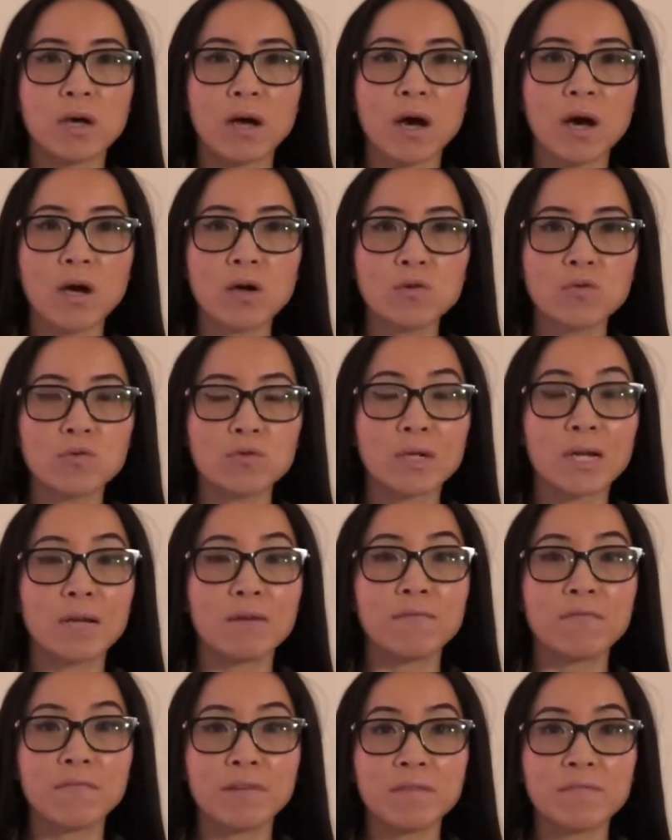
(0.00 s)

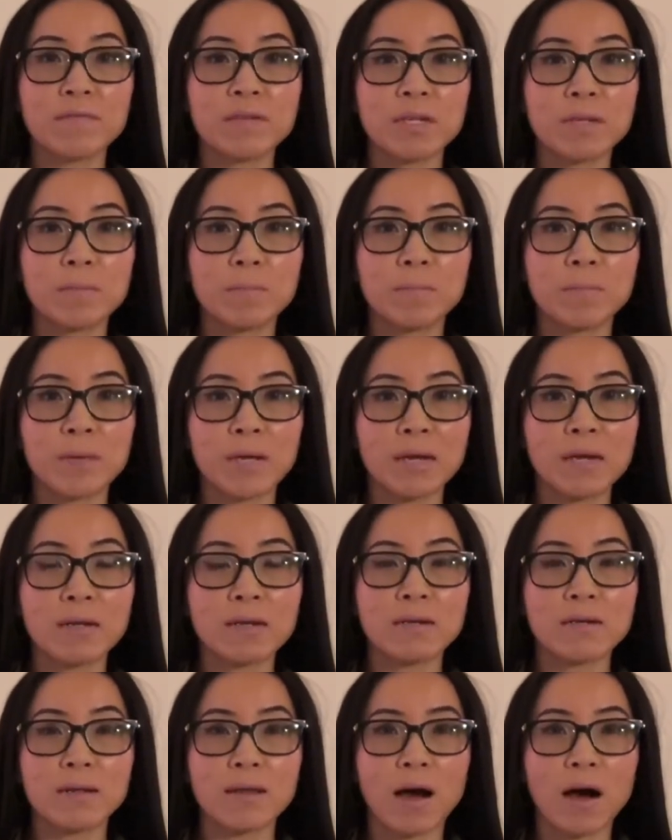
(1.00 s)
$150
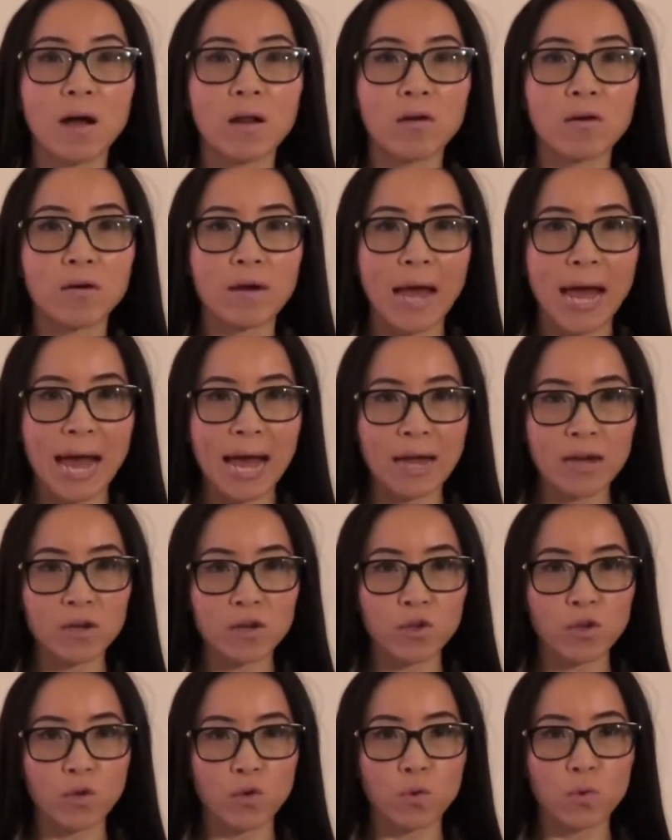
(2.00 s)
billion
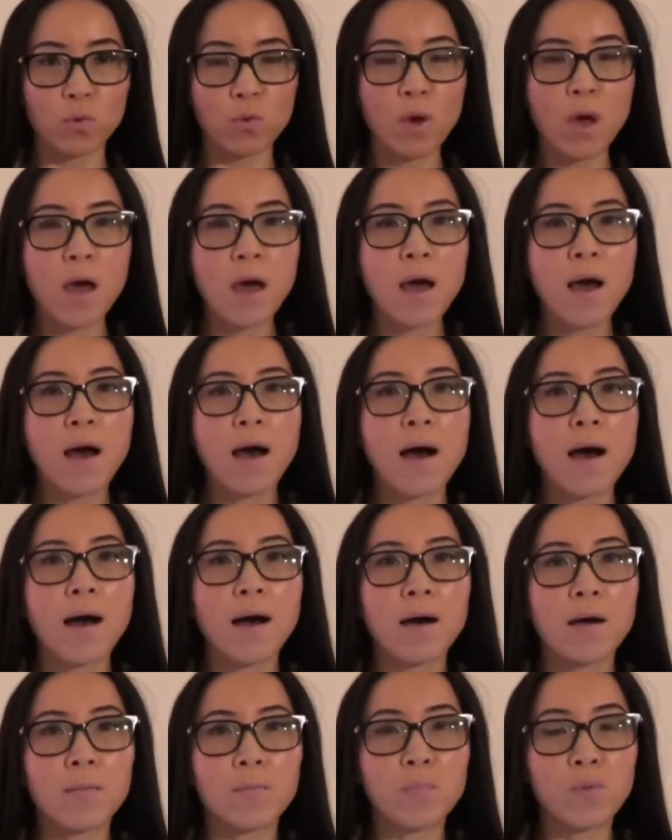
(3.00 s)
annual
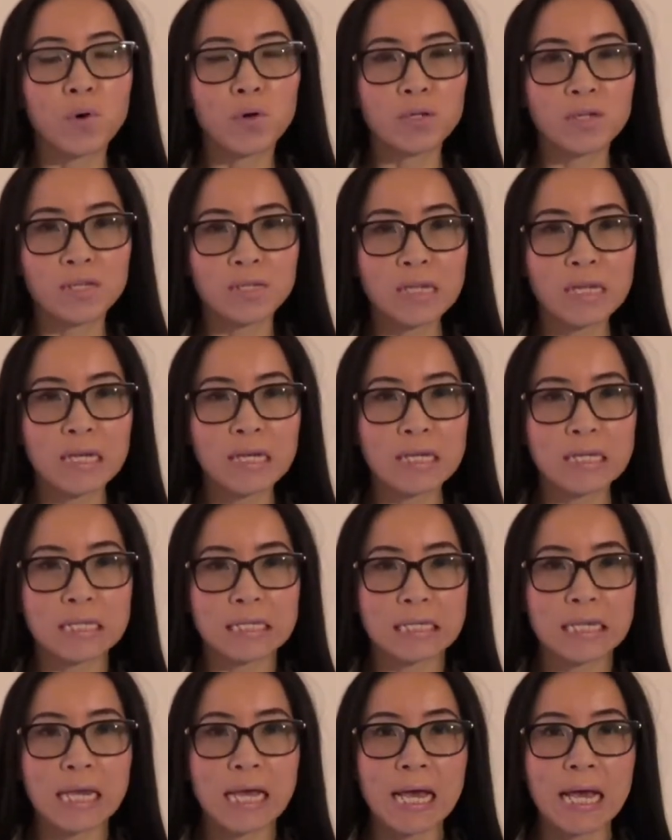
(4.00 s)

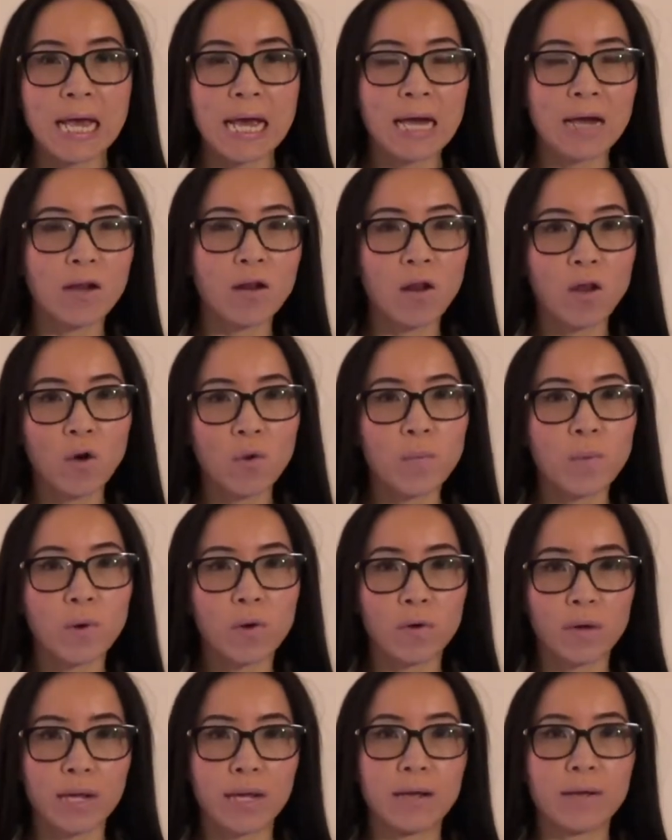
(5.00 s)
proceeds
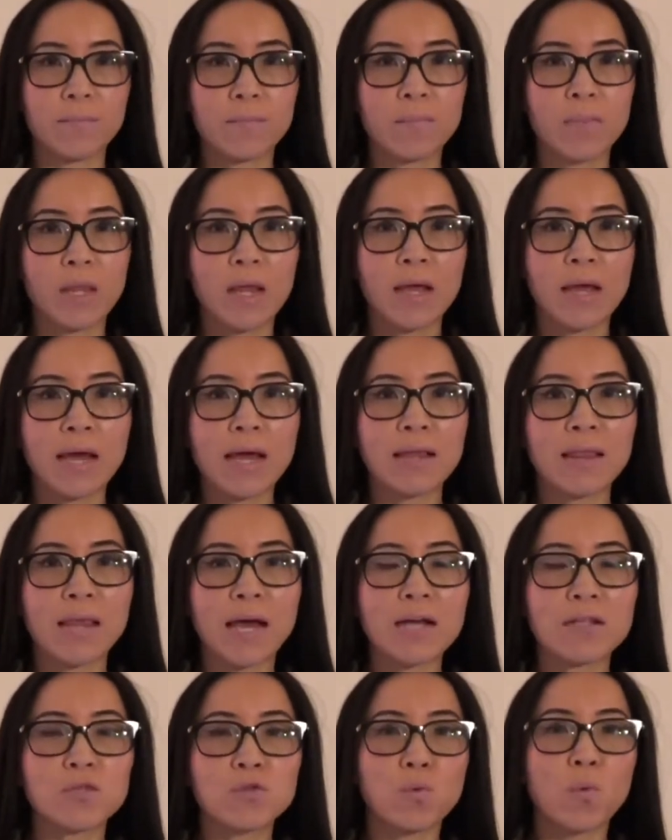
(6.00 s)
globally. And
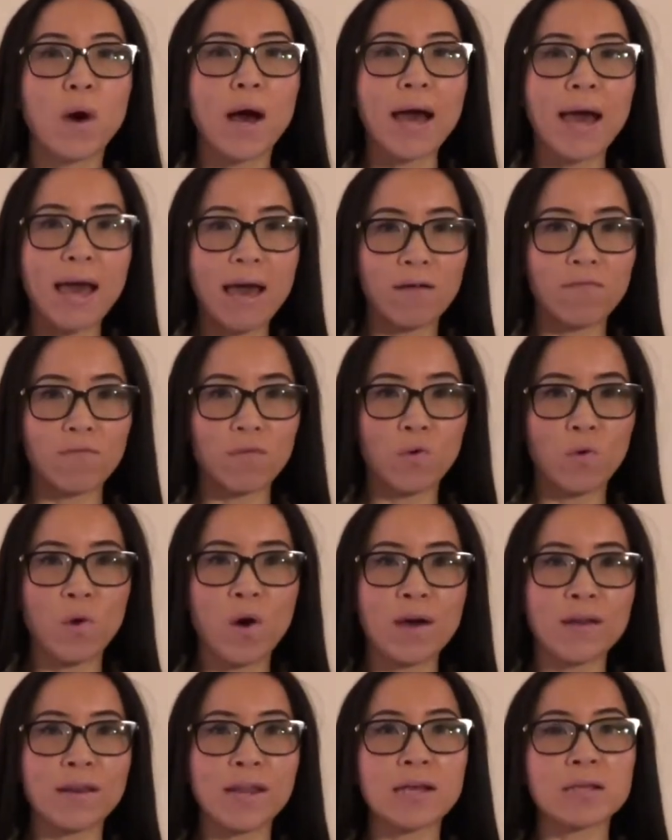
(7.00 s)
that's why
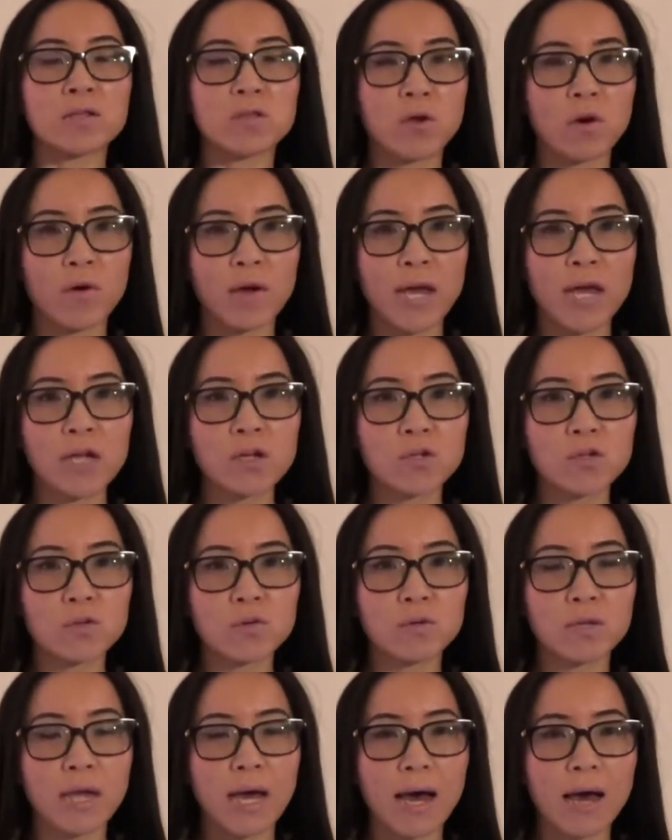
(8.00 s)
everyone is going
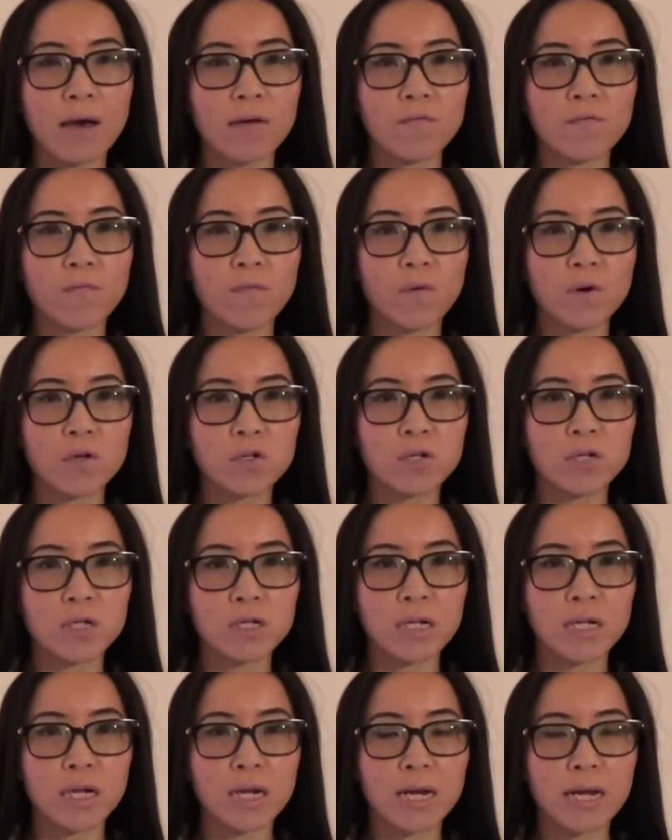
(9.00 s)
into that.
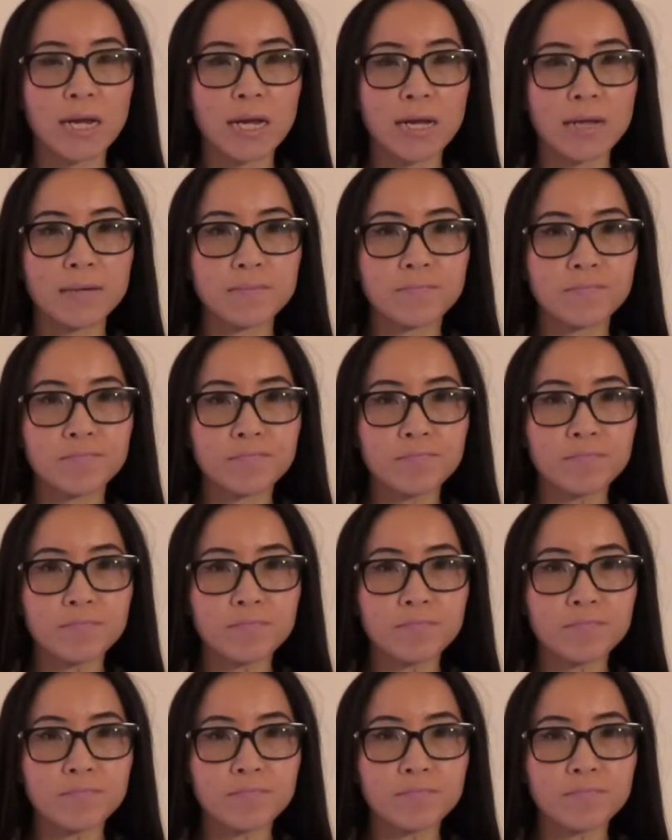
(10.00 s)
Unfortunately,